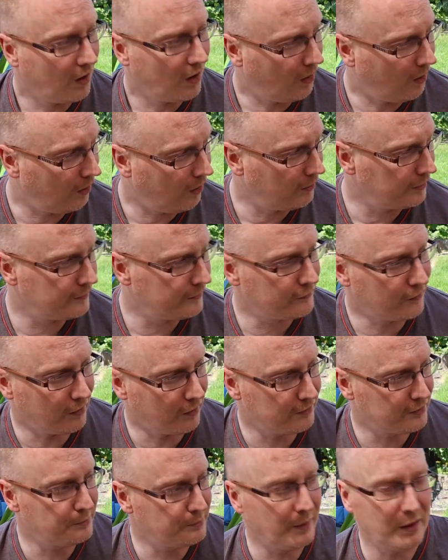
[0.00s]
or you've
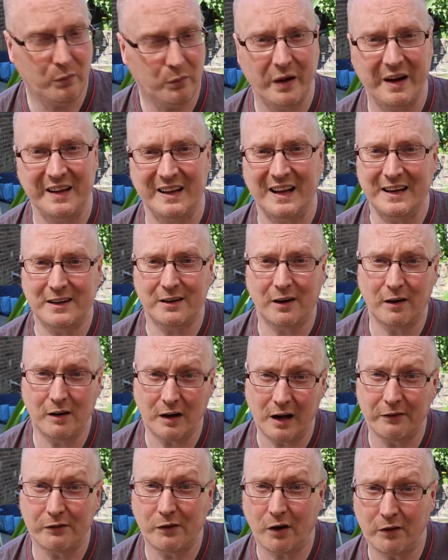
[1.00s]
got a spillway like
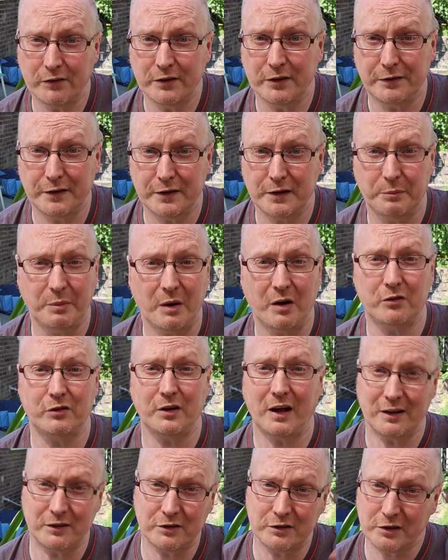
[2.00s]
I've got on the filter box.
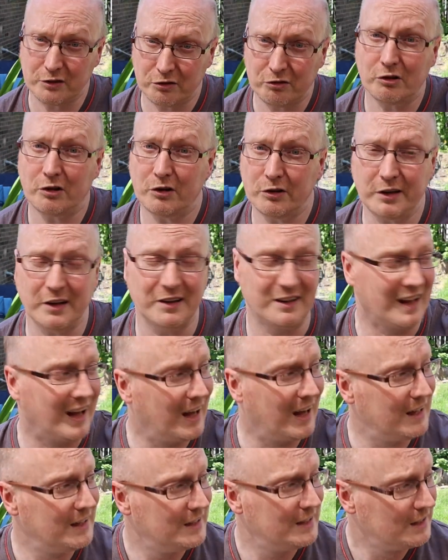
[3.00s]
I'm going to show you
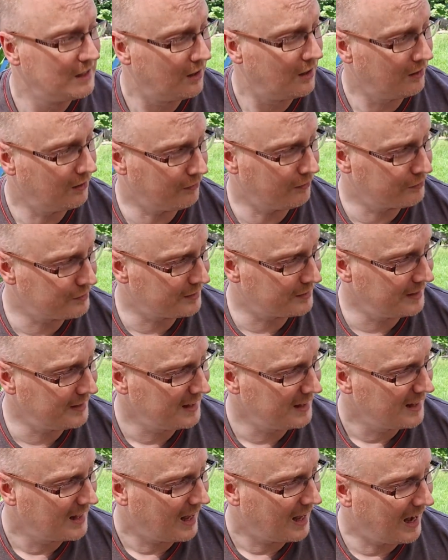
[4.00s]
that. And obviously
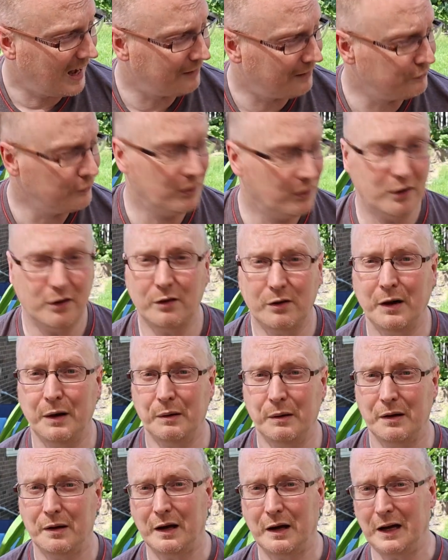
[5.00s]
I have no
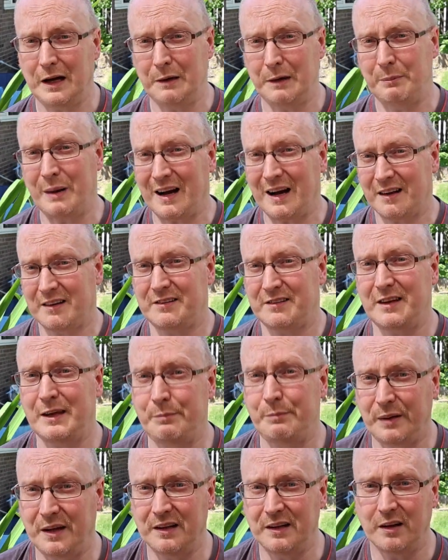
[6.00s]
back
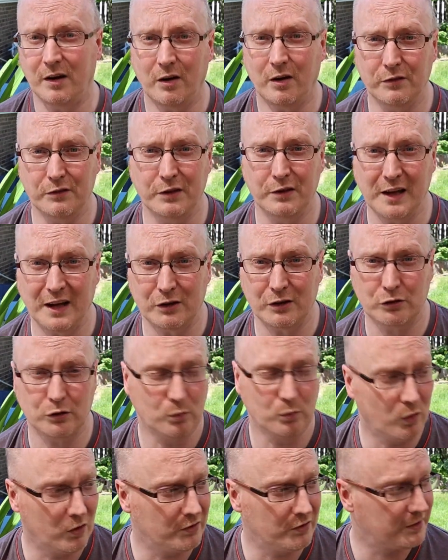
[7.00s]
seeping on the
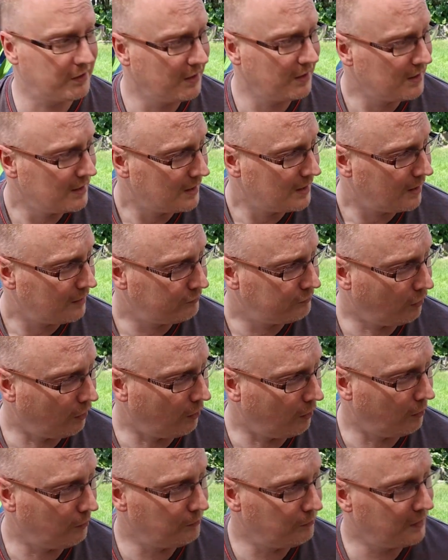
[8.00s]
actual wood
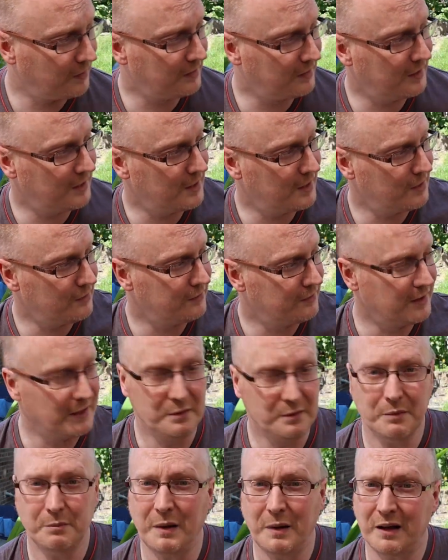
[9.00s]
from
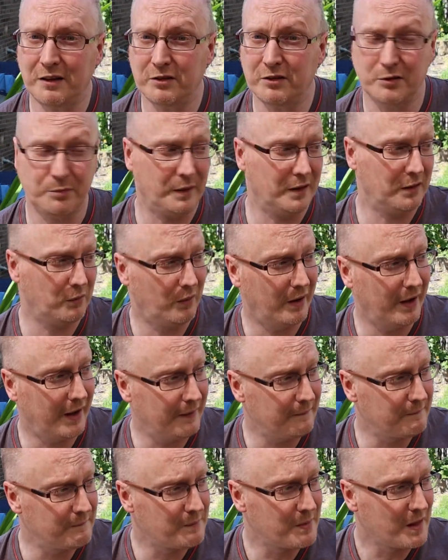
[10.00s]
the metal
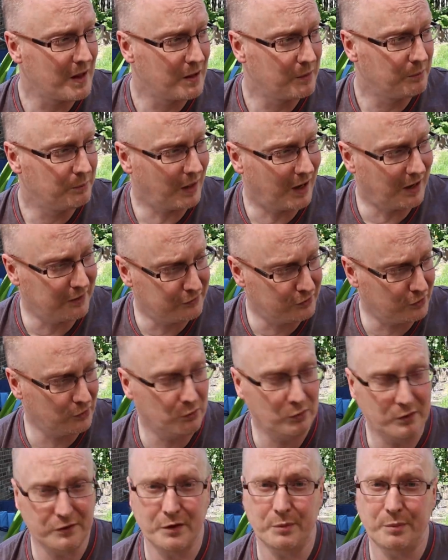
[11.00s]
spillway, but I
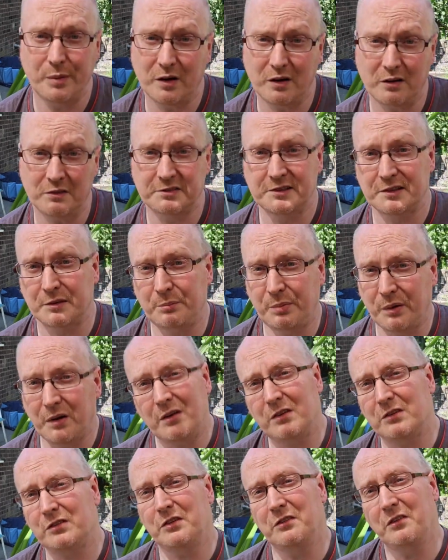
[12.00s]
do with the bowls. The
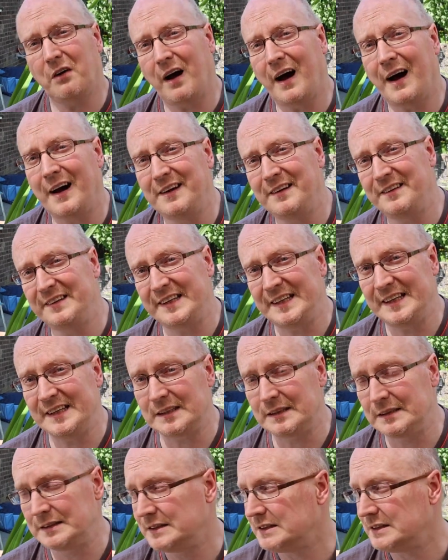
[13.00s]
bowls are not ideal.